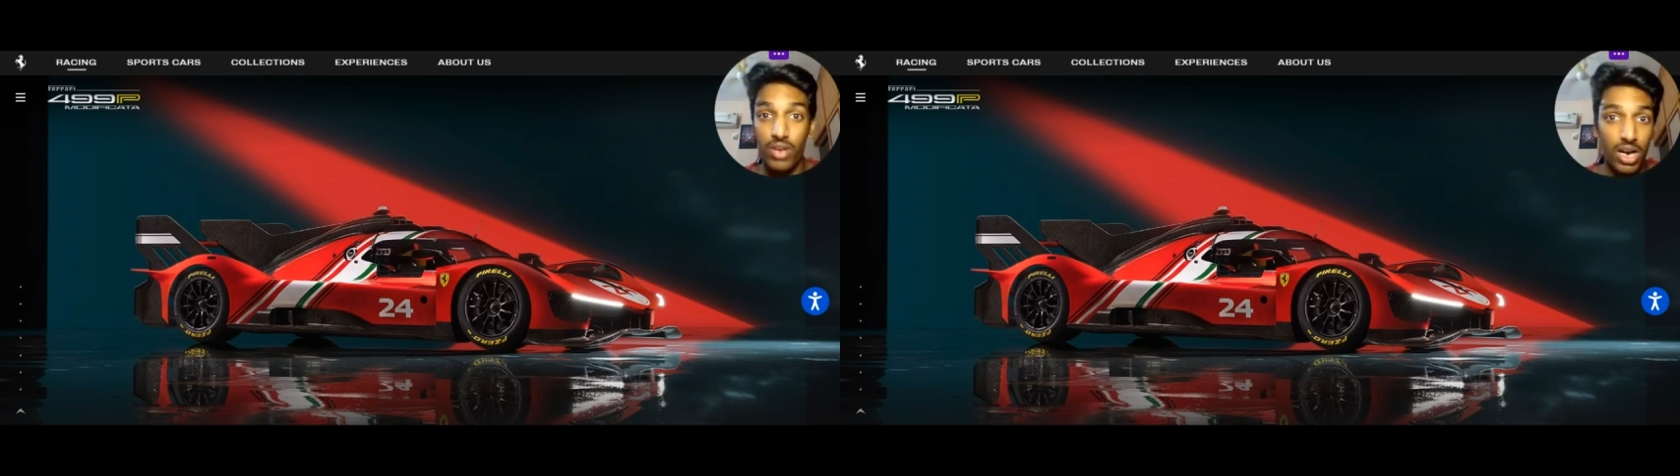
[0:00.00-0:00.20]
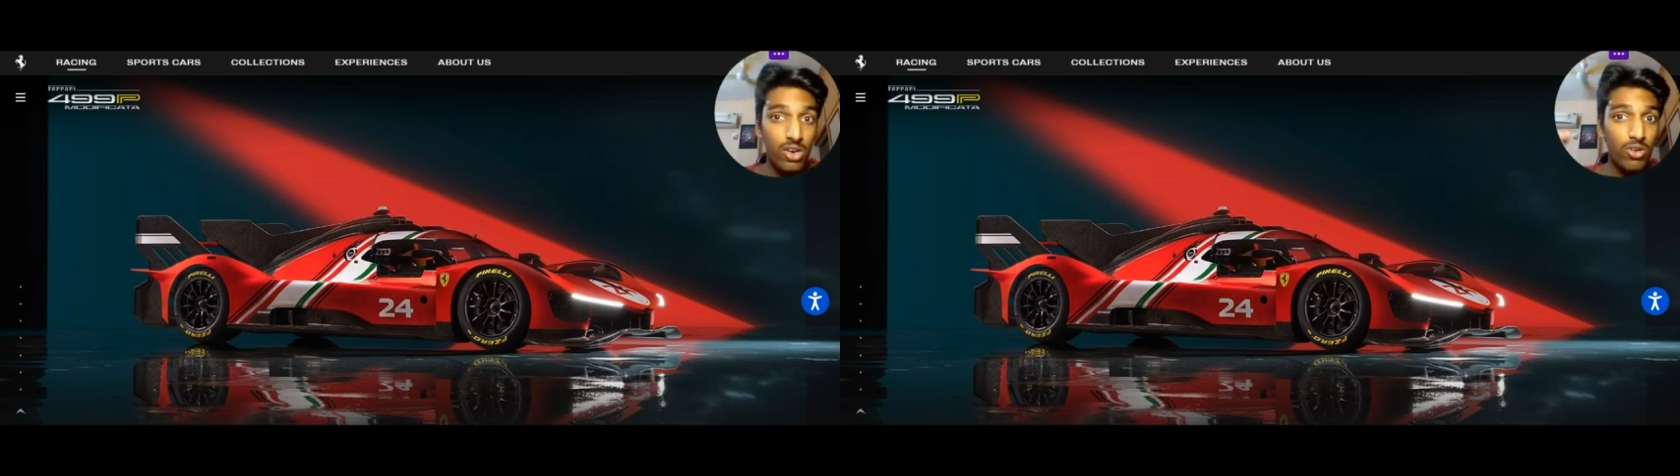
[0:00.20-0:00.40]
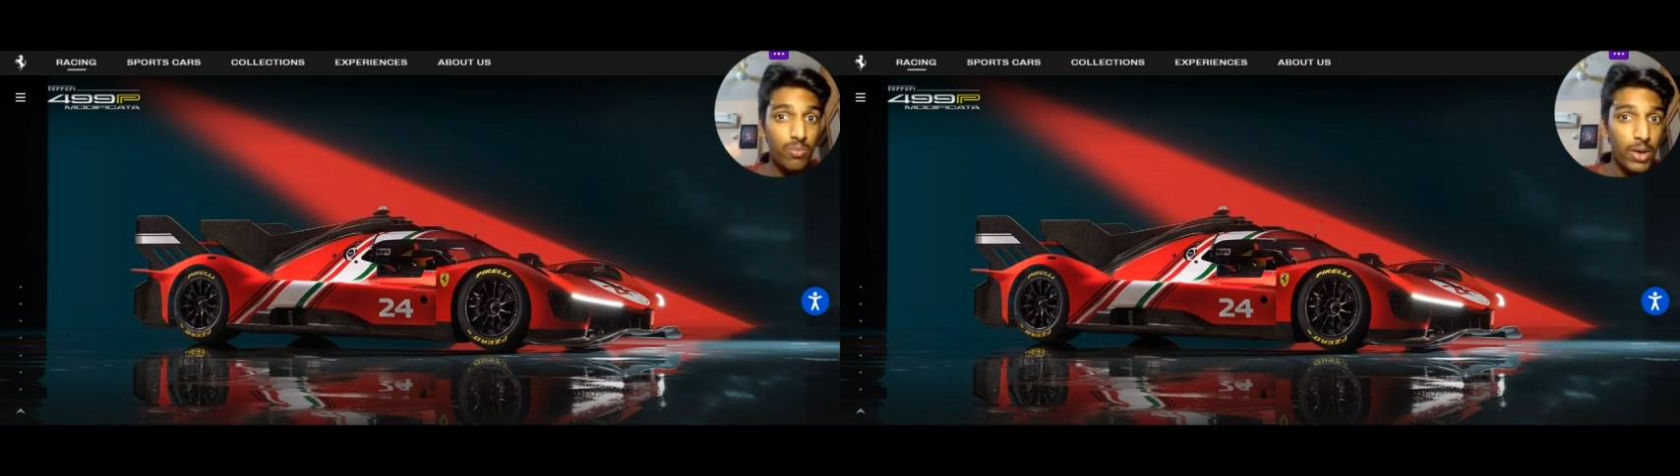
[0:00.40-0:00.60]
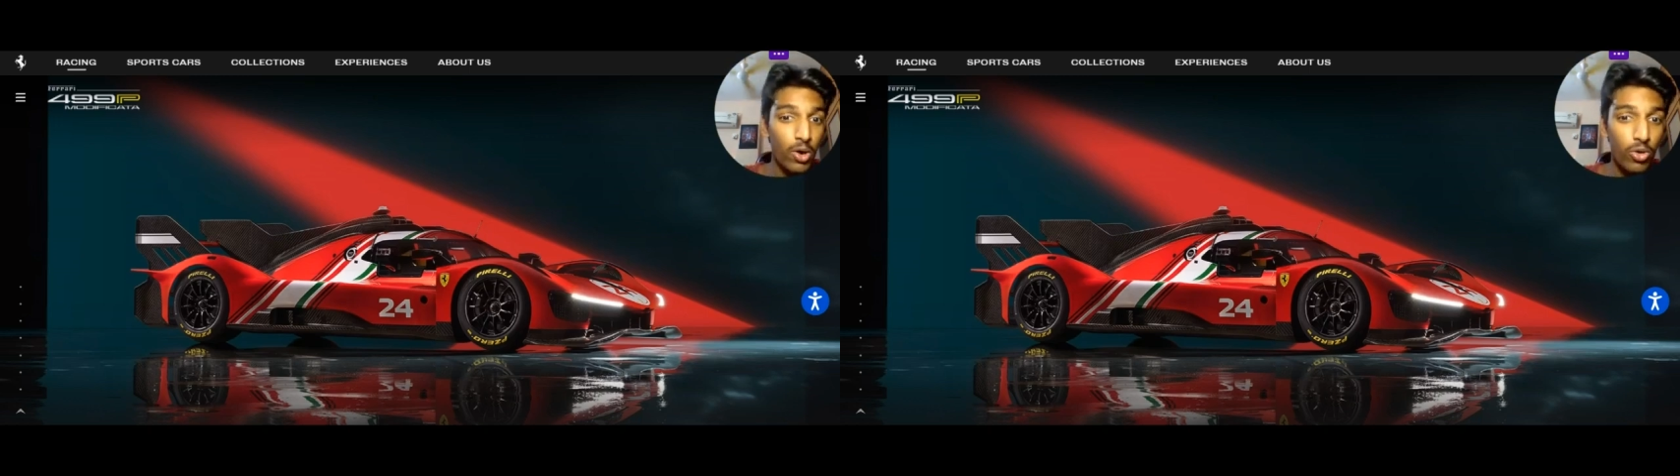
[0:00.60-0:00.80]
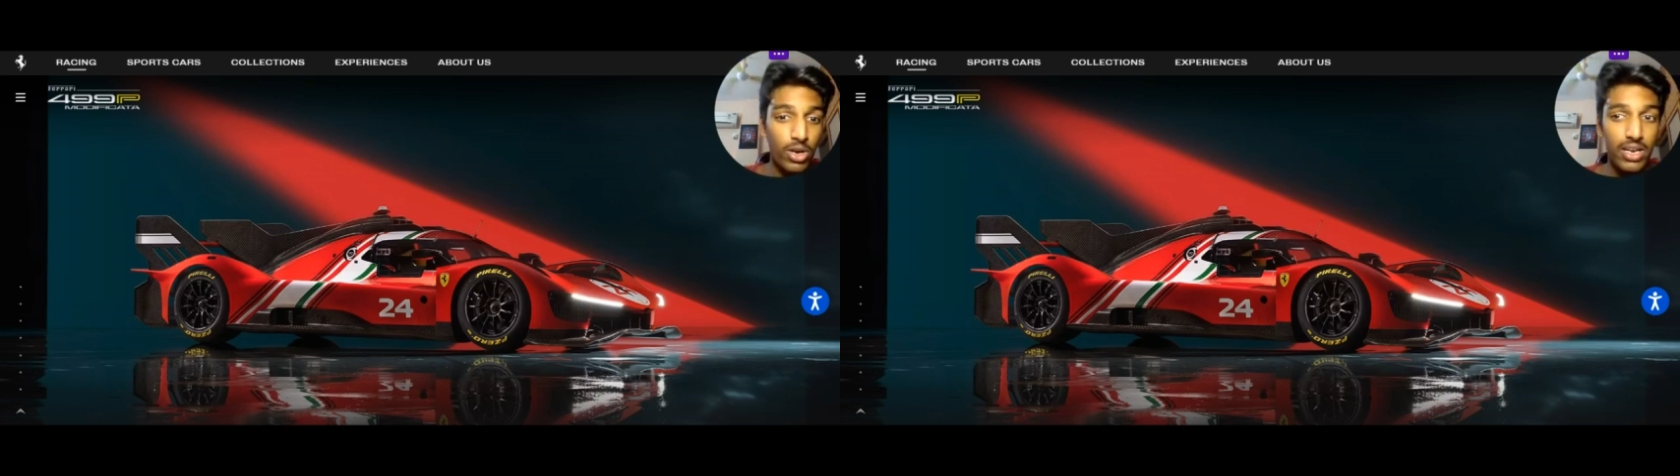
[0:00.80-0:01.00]
Ferrari will be
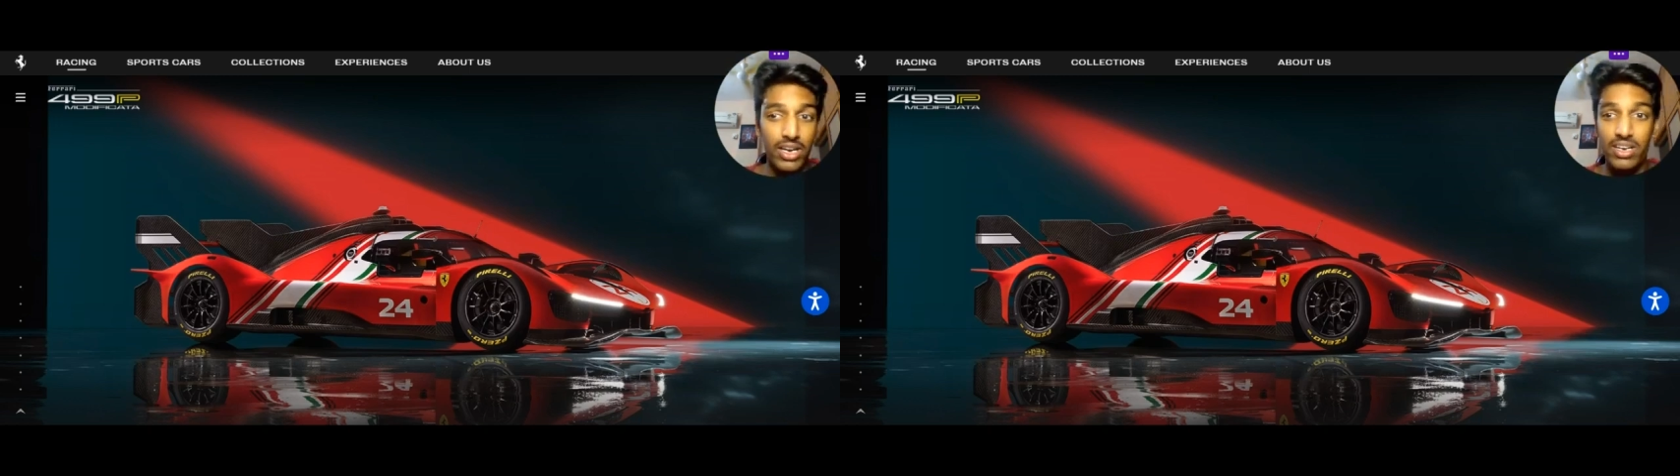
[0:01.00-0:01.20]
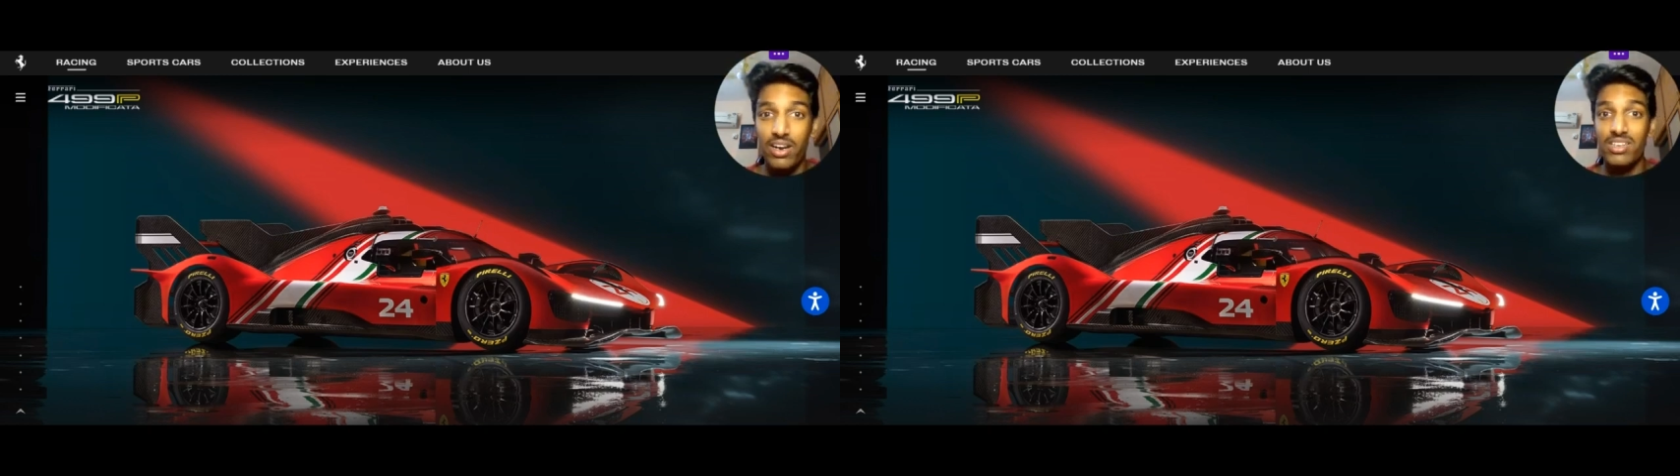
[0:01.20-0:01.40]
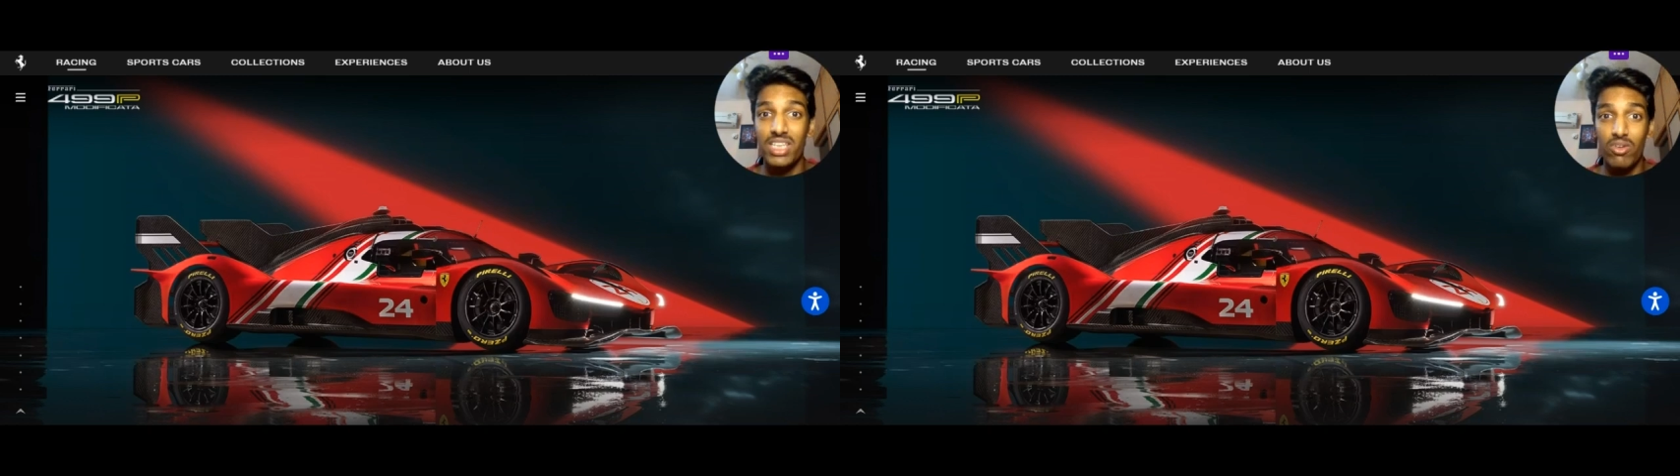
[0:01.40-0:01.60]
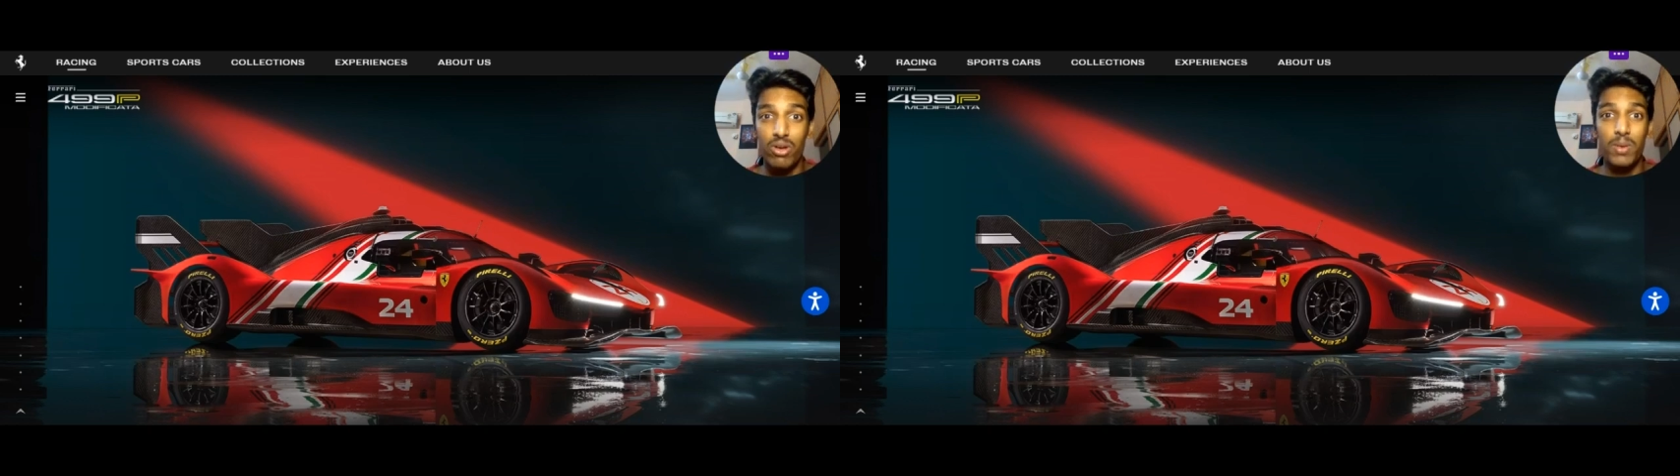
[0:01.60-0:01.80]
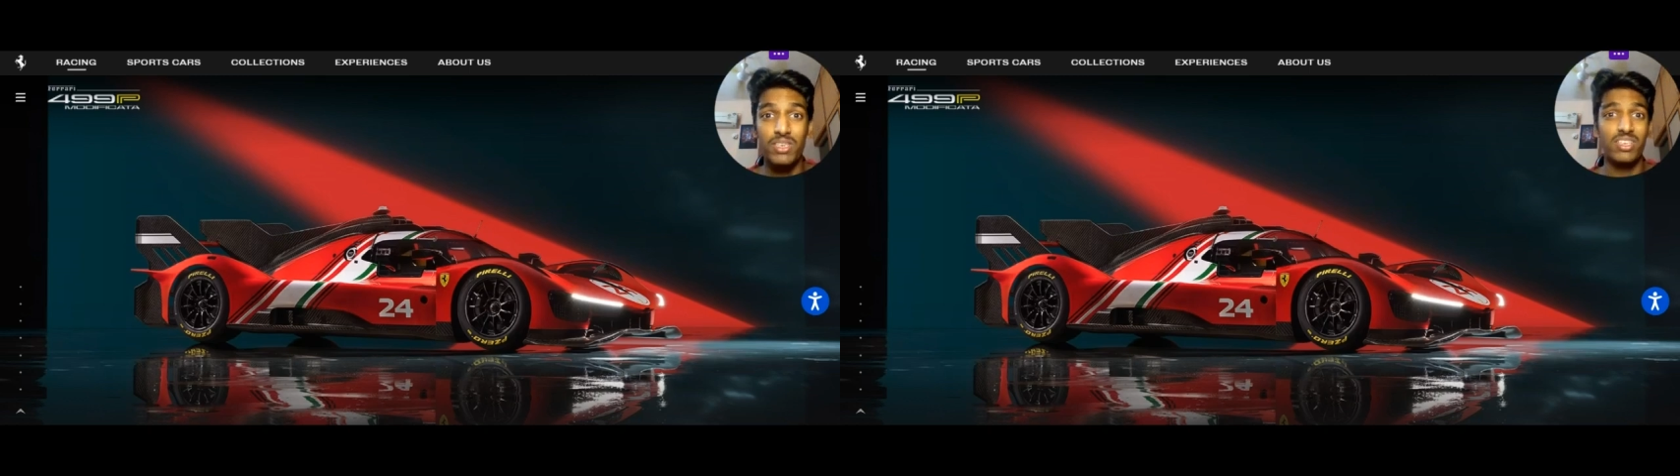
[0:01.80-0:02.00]
holding it and they
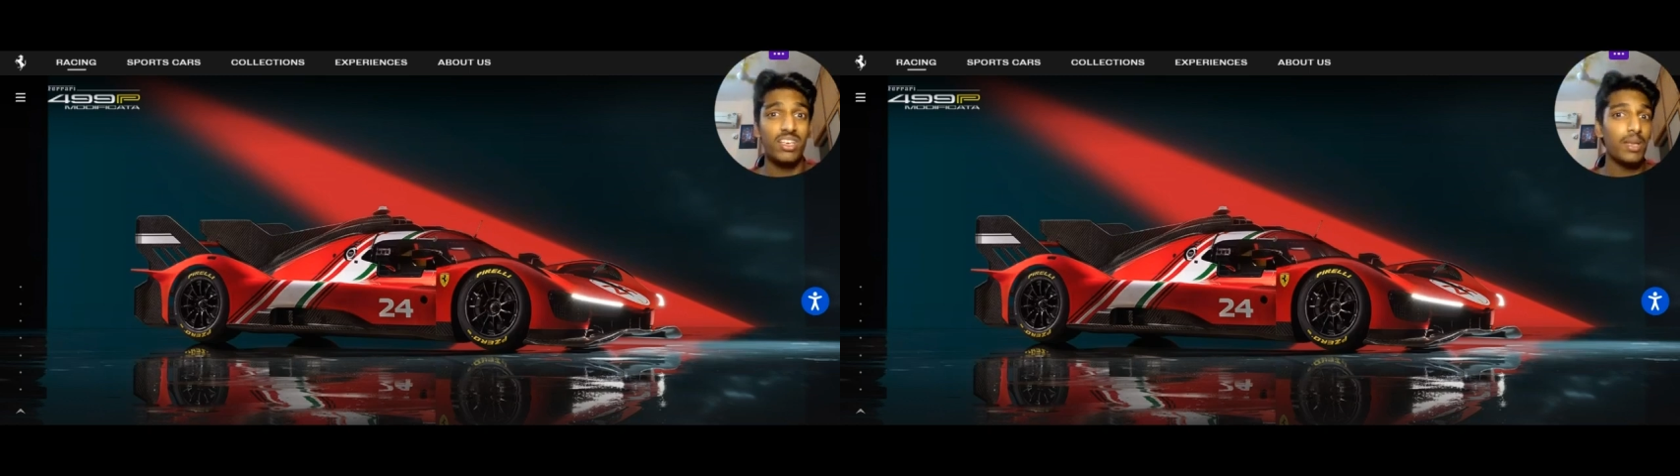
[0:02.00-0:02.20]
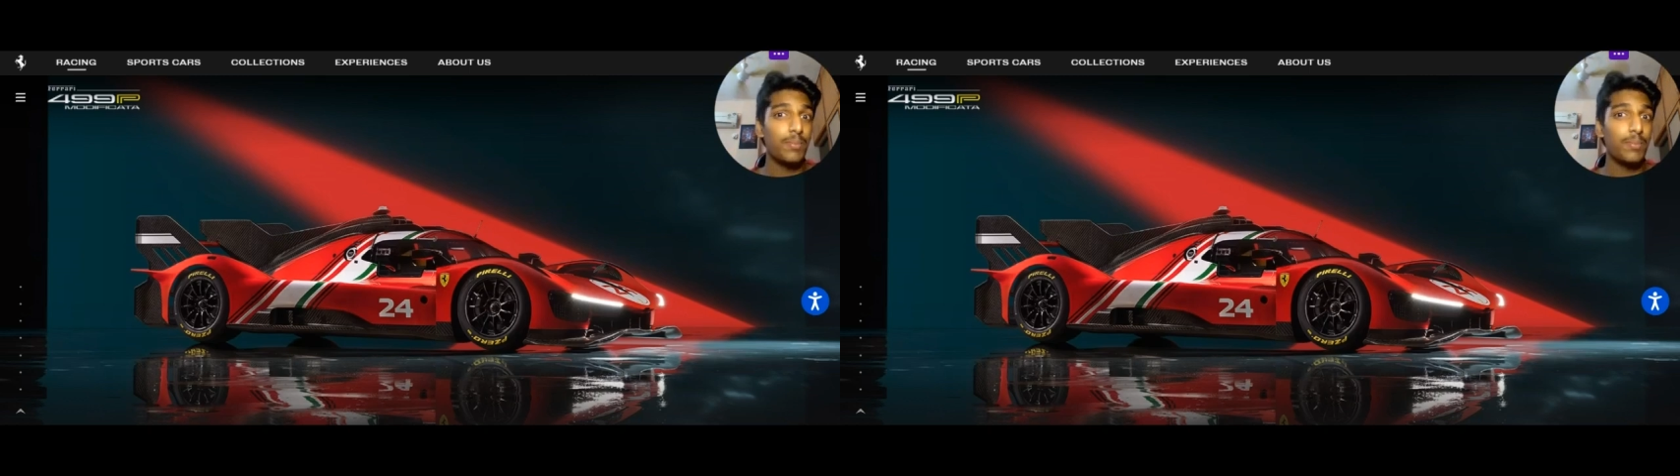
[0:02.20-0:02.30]
will basically